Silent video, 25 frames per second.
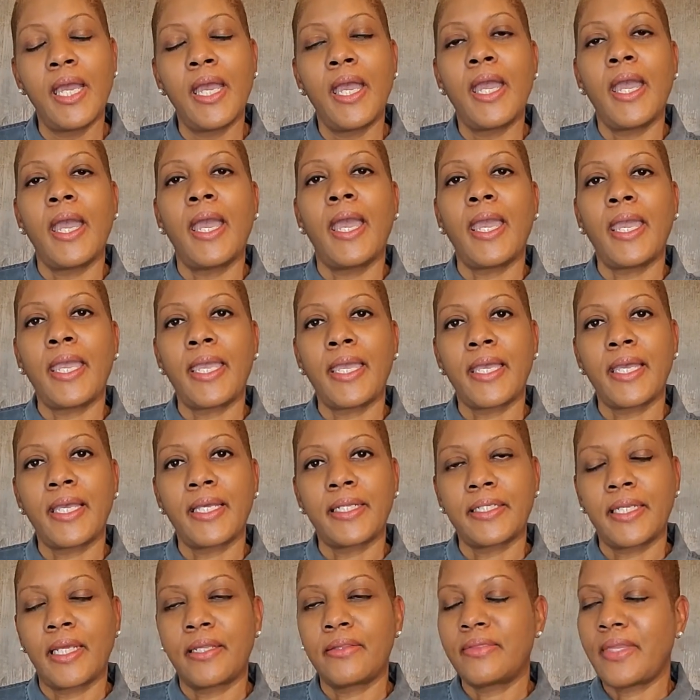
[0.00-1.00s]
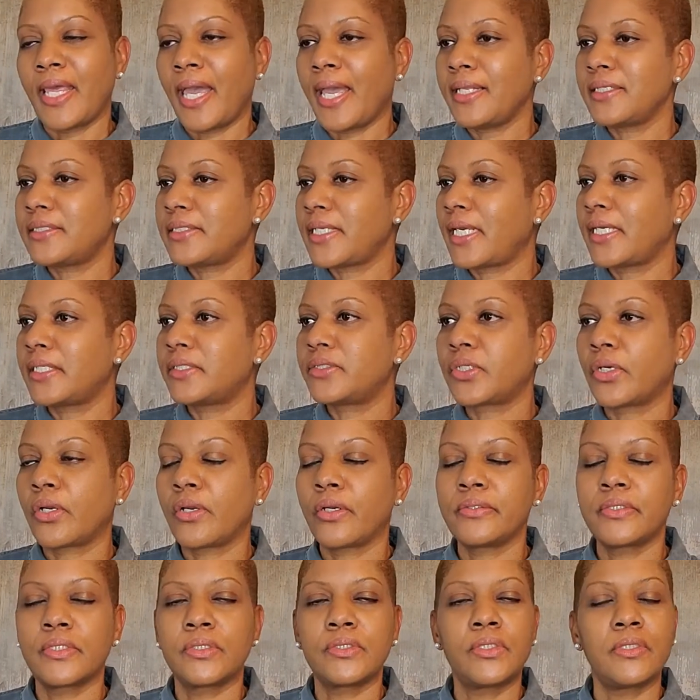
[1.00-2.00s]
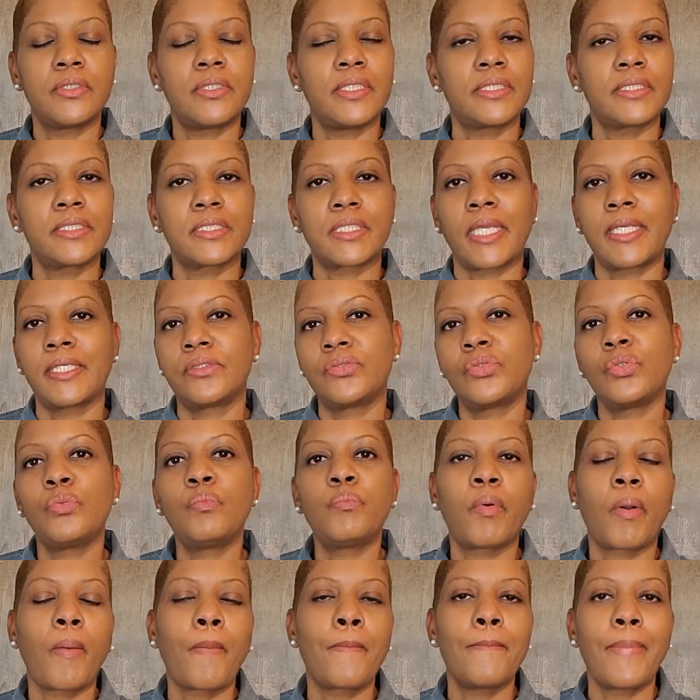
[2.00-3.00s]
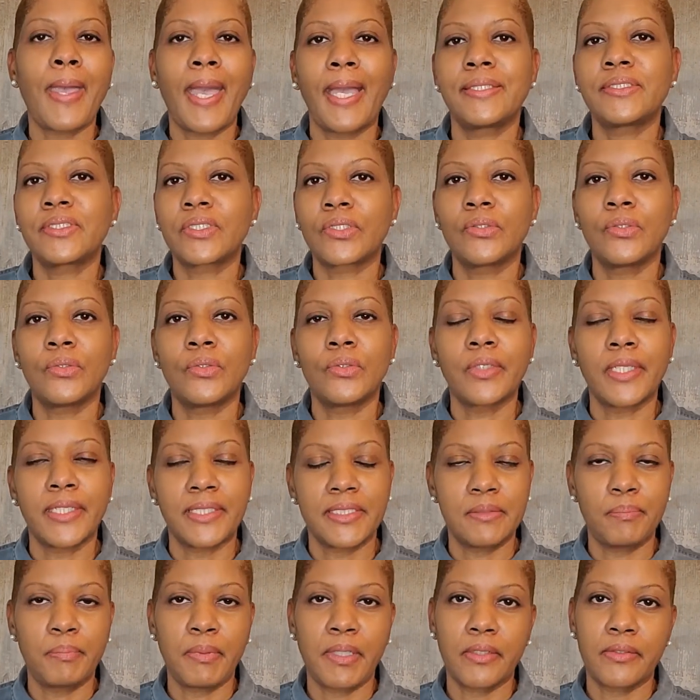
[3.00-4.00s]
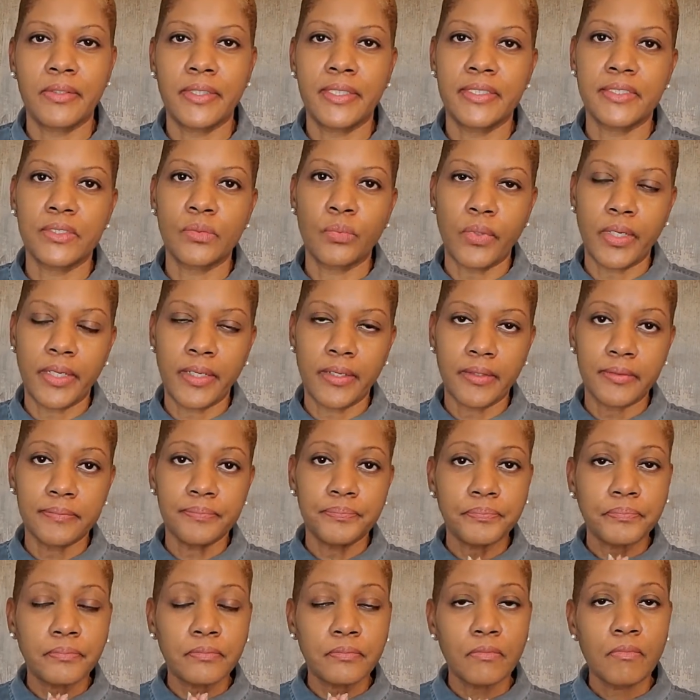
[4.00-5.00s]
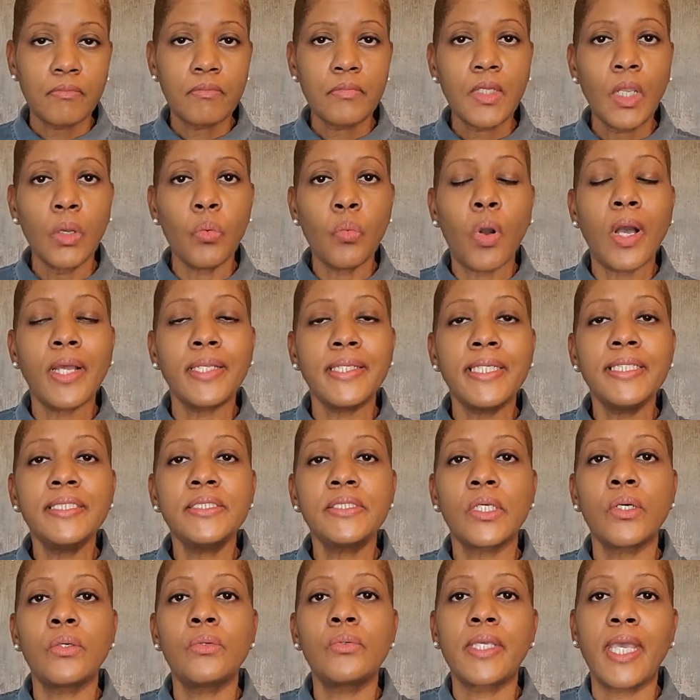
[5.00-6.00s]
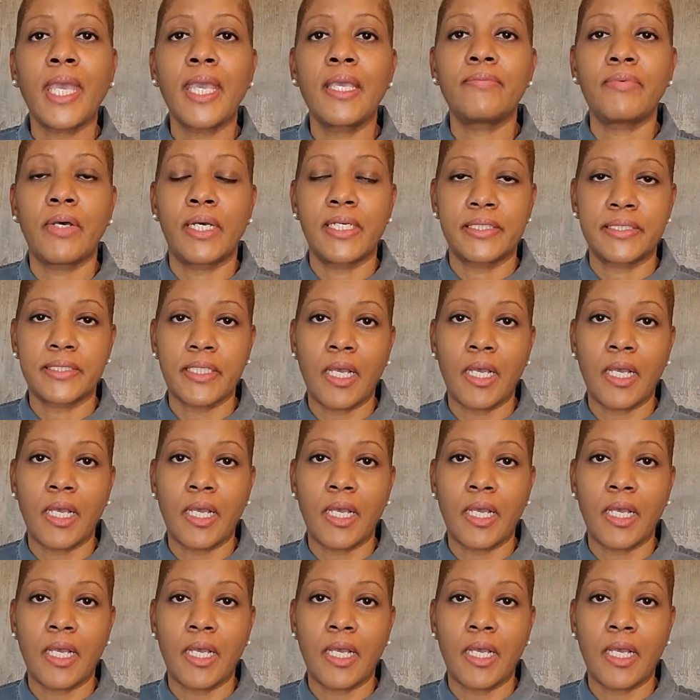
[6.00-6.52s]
And that day turned into this like super magical experience where Juanito gave us a